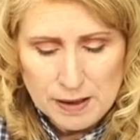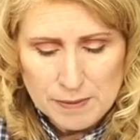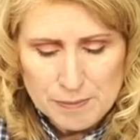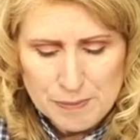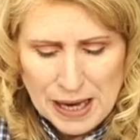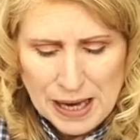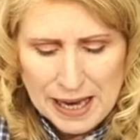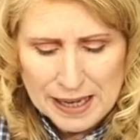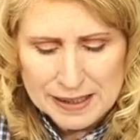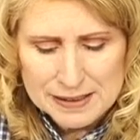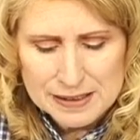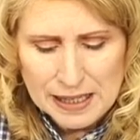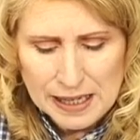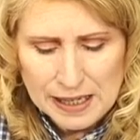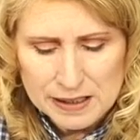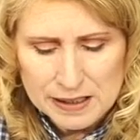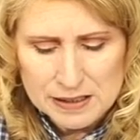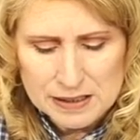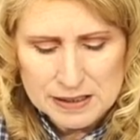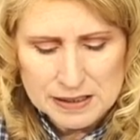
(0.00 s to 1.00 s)
Pax
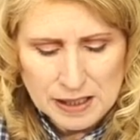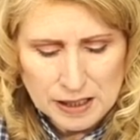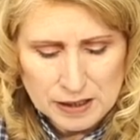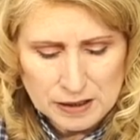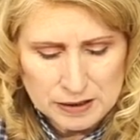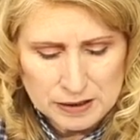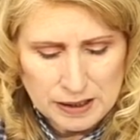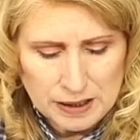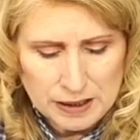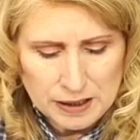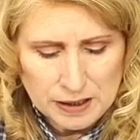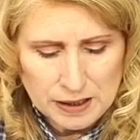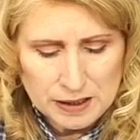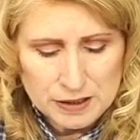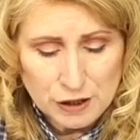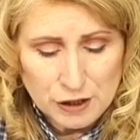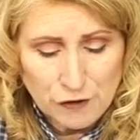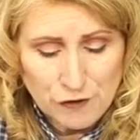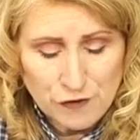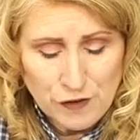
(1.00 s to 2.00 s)
ate steadily
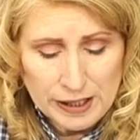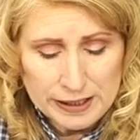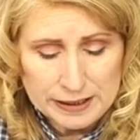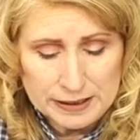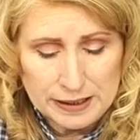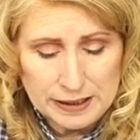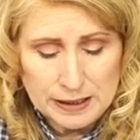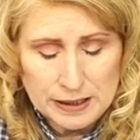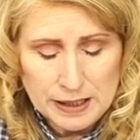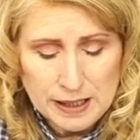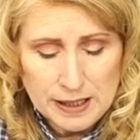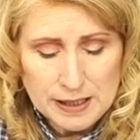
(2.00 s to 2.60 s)
until finally